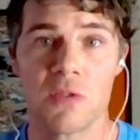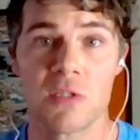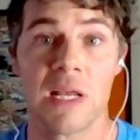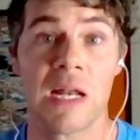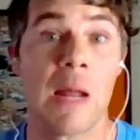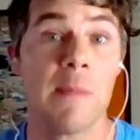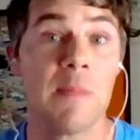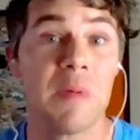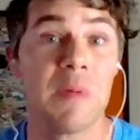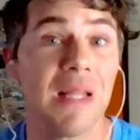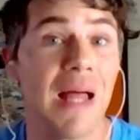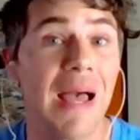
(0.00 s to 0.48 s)
And
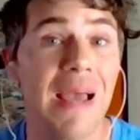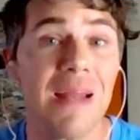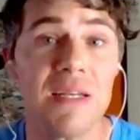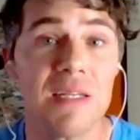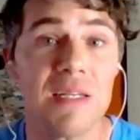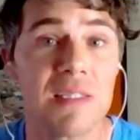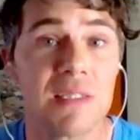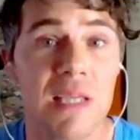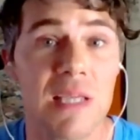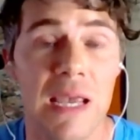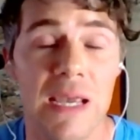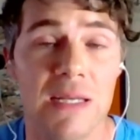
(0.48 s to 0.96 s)
I'm glad to
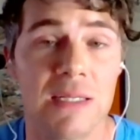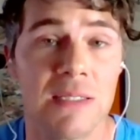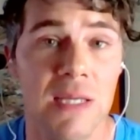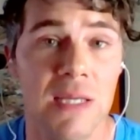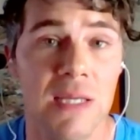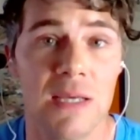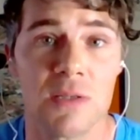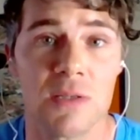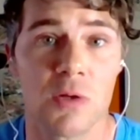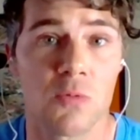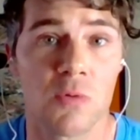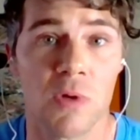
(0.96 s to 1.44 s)
say it
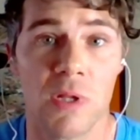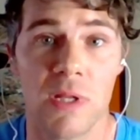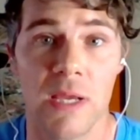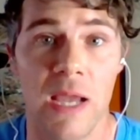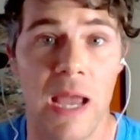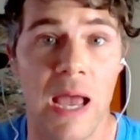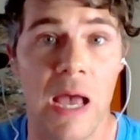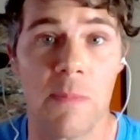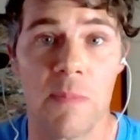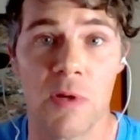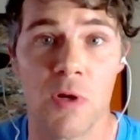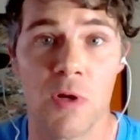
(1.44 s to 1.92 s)
doesn't really
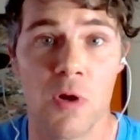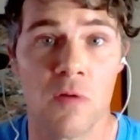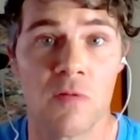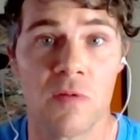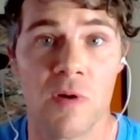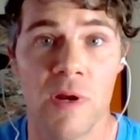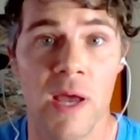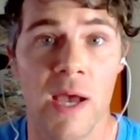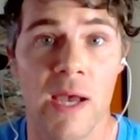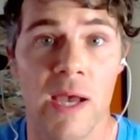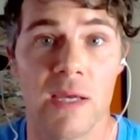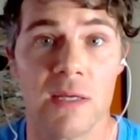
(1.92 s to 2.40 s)
happen
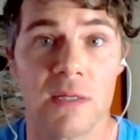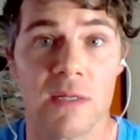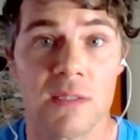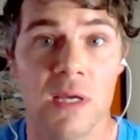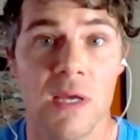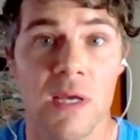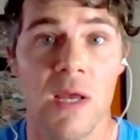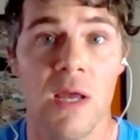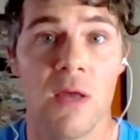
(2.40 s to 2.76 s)
overnight.